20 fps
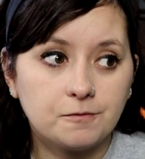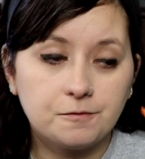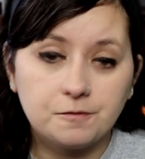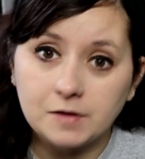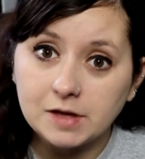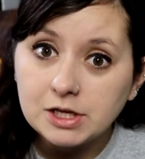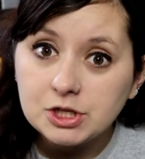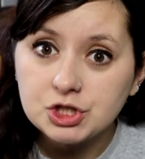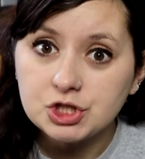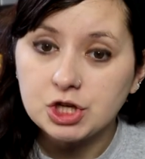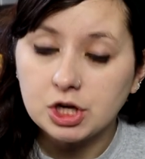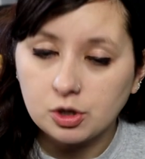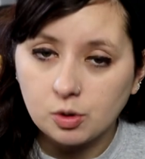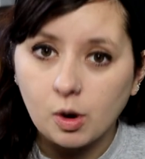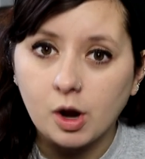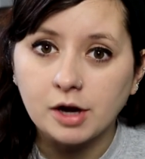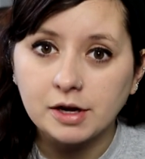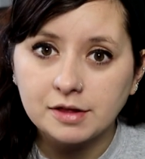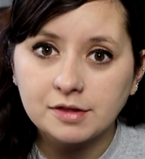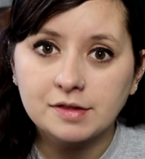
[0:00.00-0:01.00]
fish
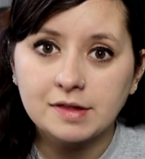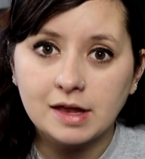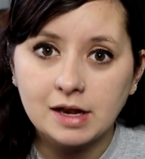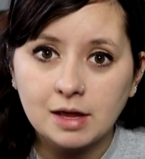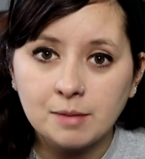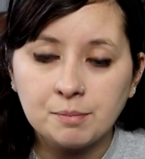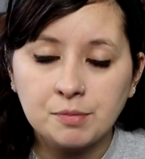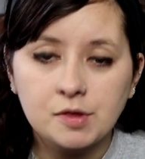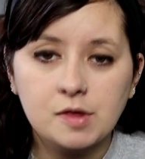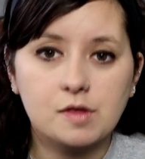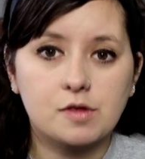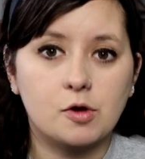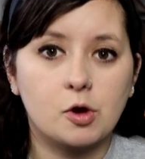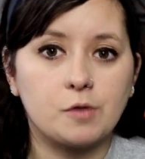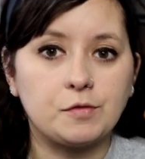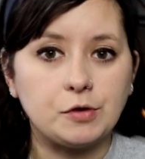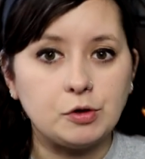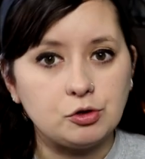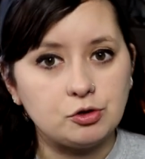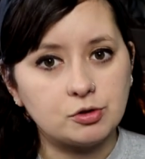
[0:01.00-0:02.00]
aquatic setups.
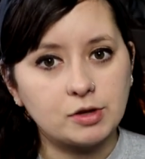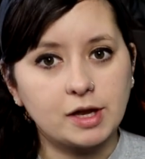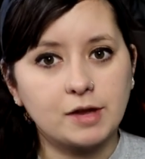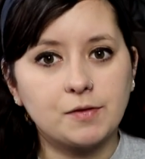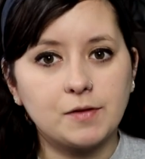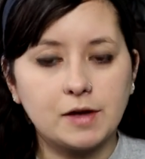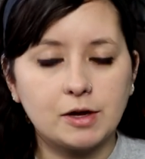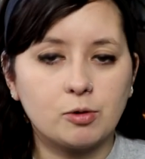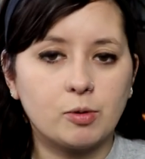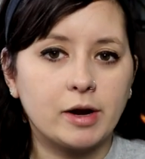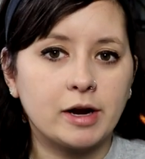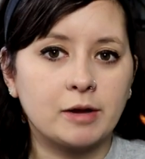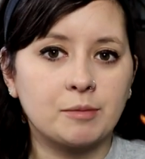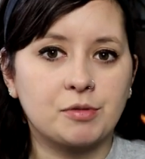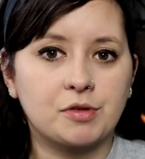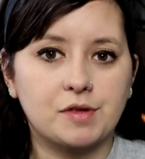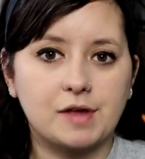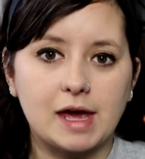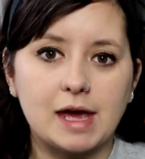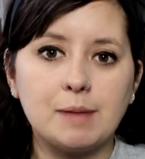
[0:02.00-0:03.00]
So if you do like the
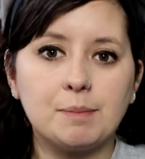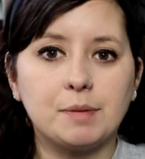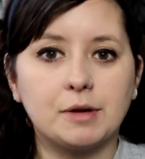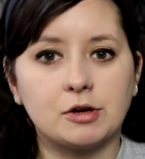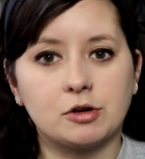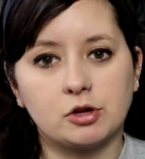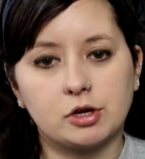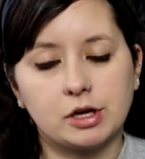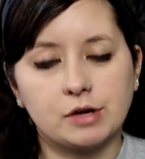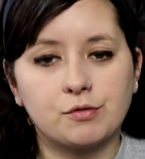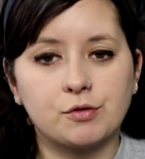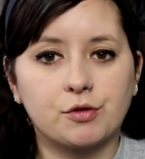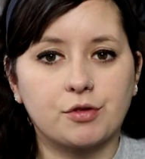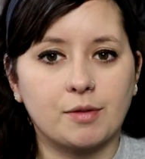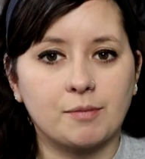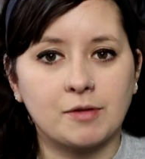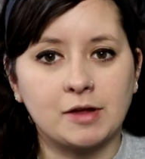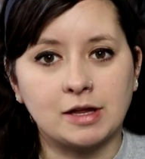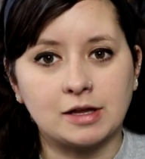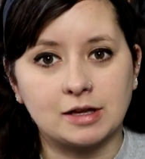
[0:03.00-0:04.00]
aquarium scape and you're looking for
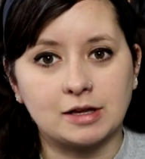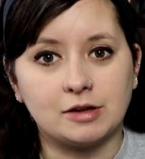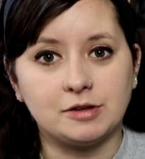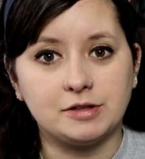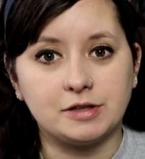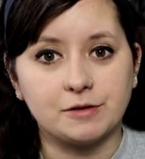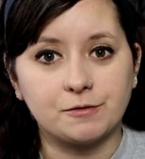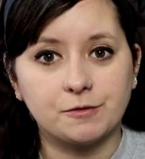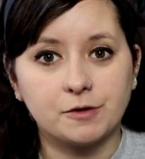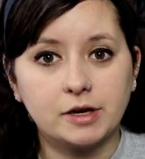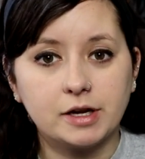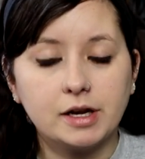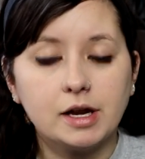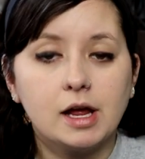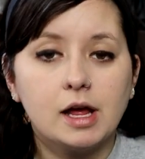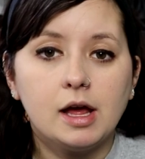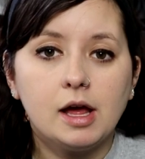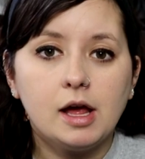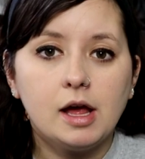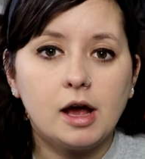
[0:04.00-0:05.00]
something a little different,
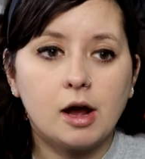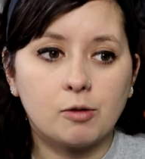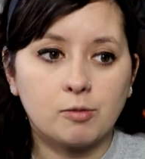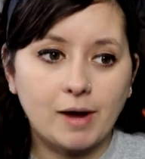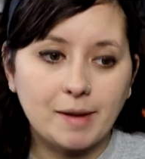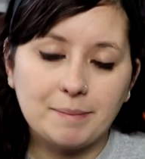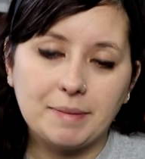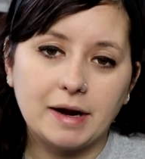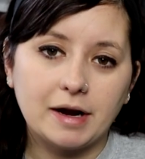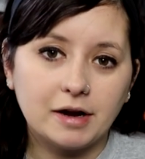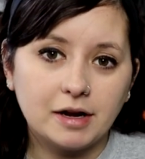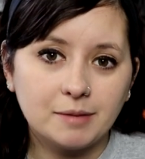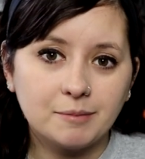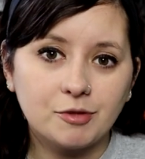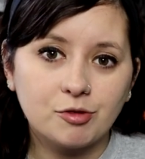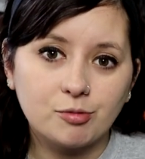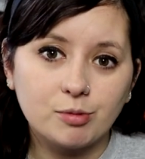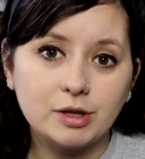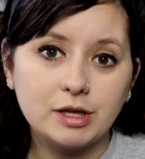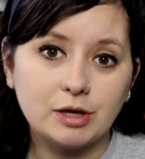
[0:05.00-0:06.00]
a riparium
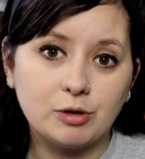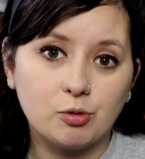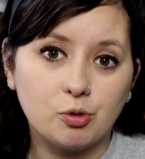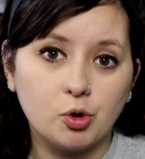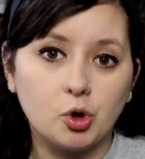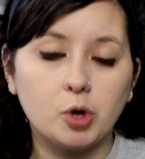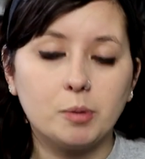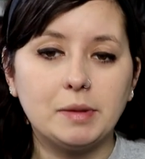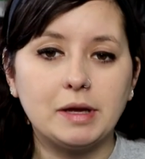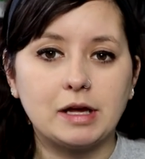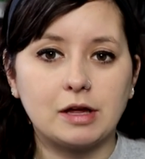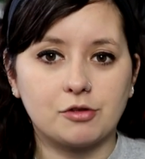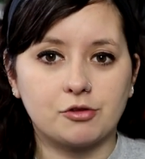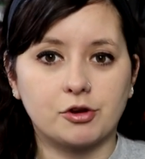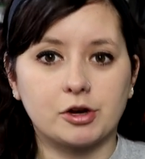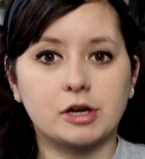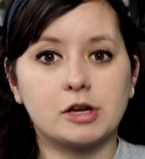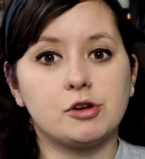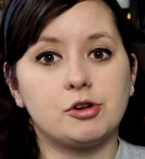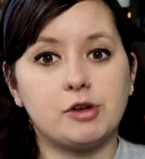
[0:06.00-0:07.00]
is really cool because
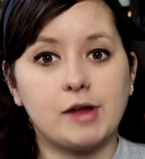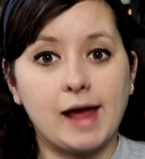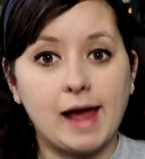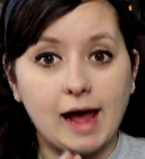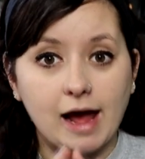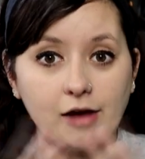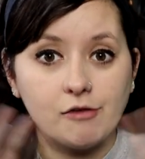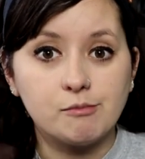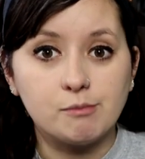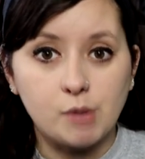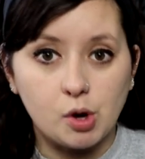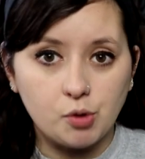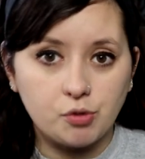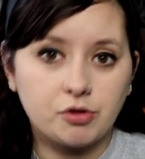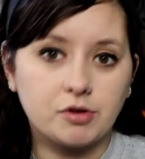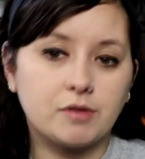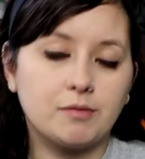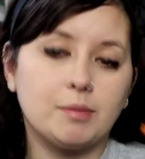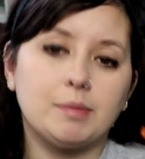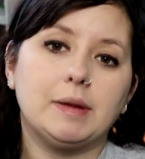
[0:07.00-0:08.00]
you're gonna have
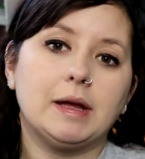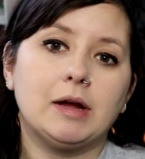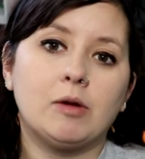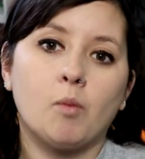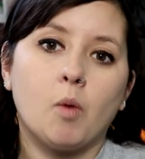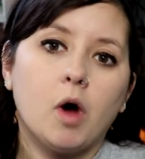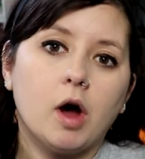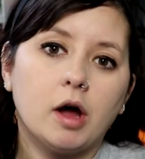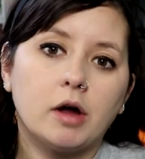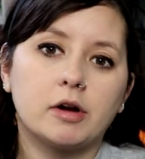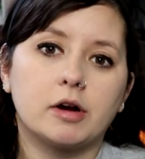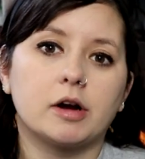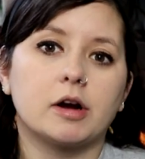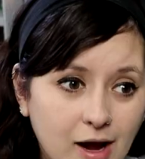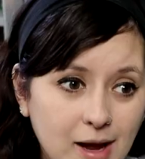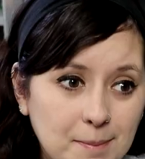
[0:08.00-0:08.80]
most of it being water.